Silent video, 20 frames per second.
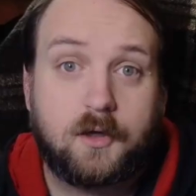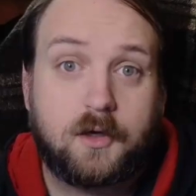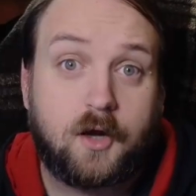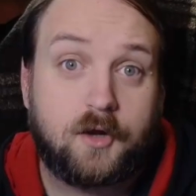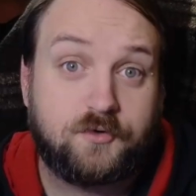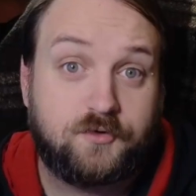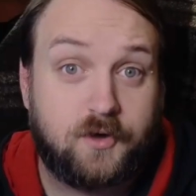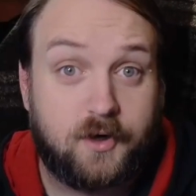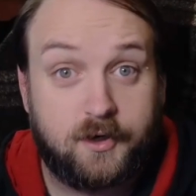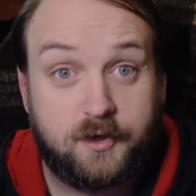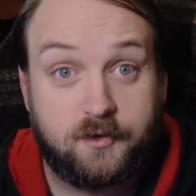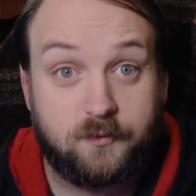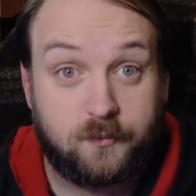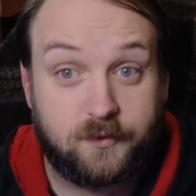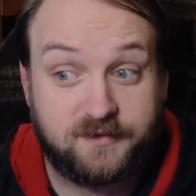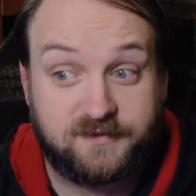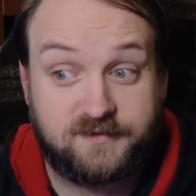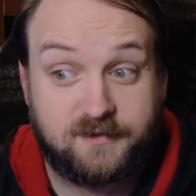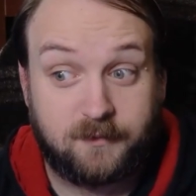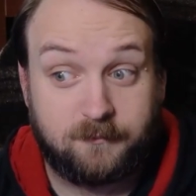Contrary to
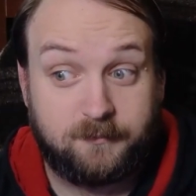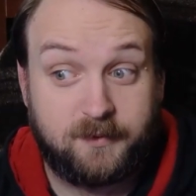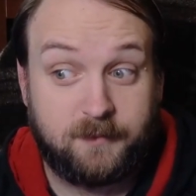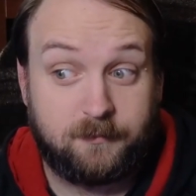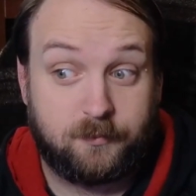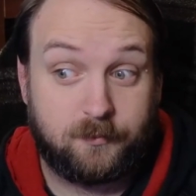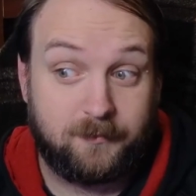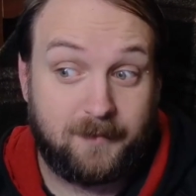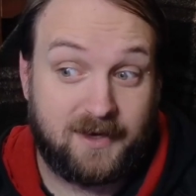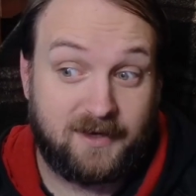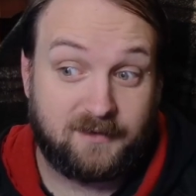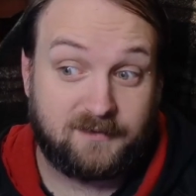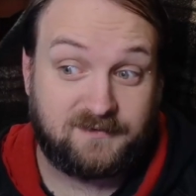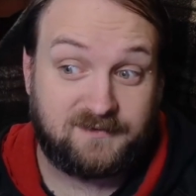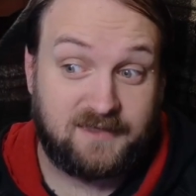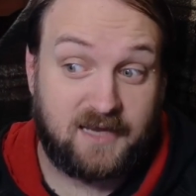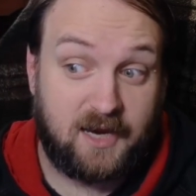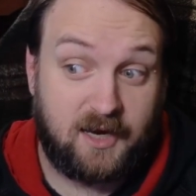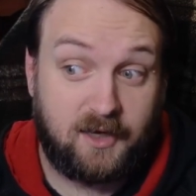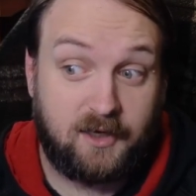what some people may
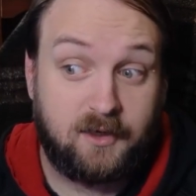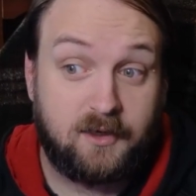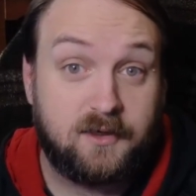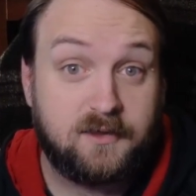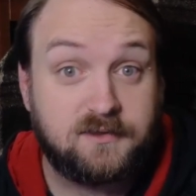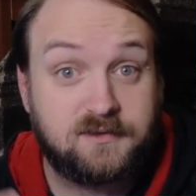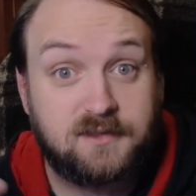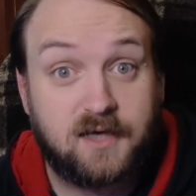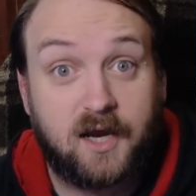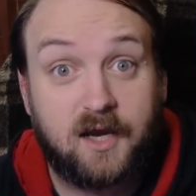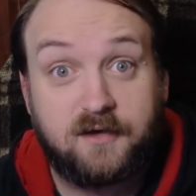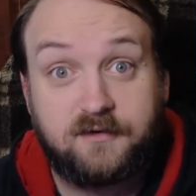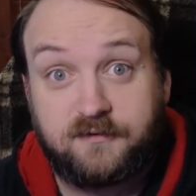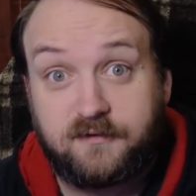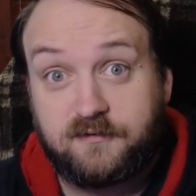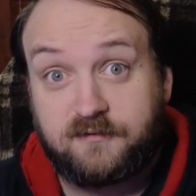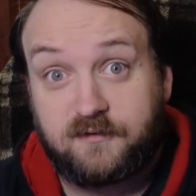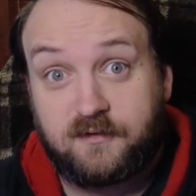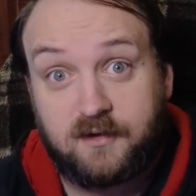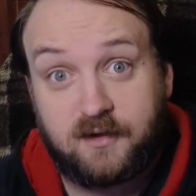say, science
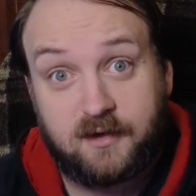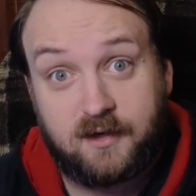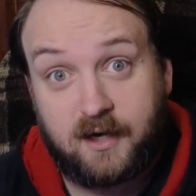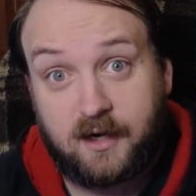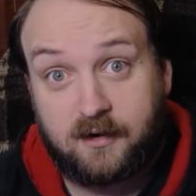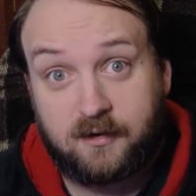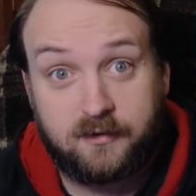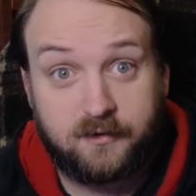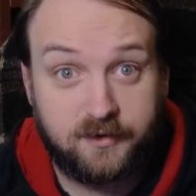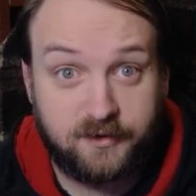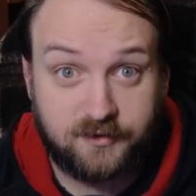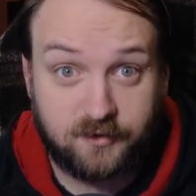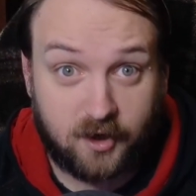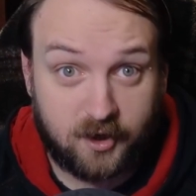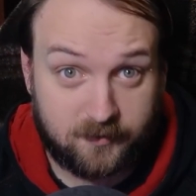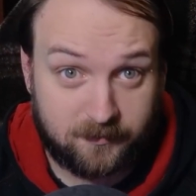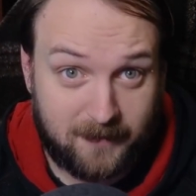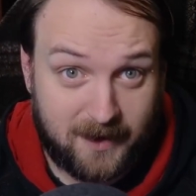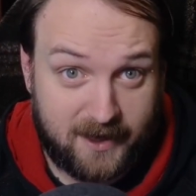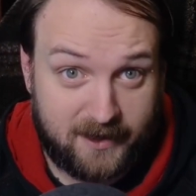isn't inherently
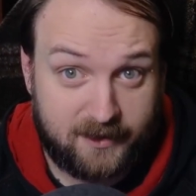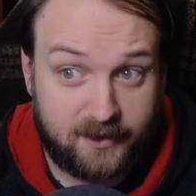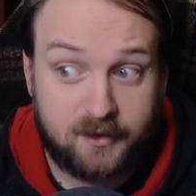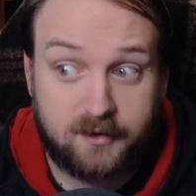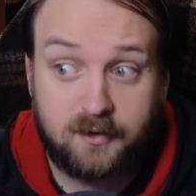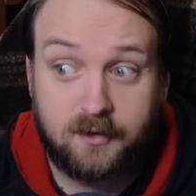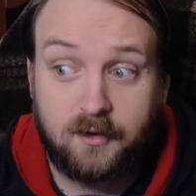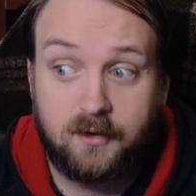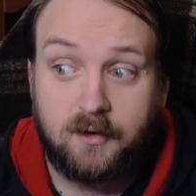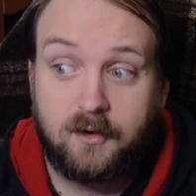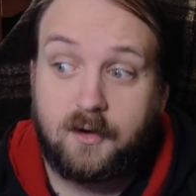dogmatic.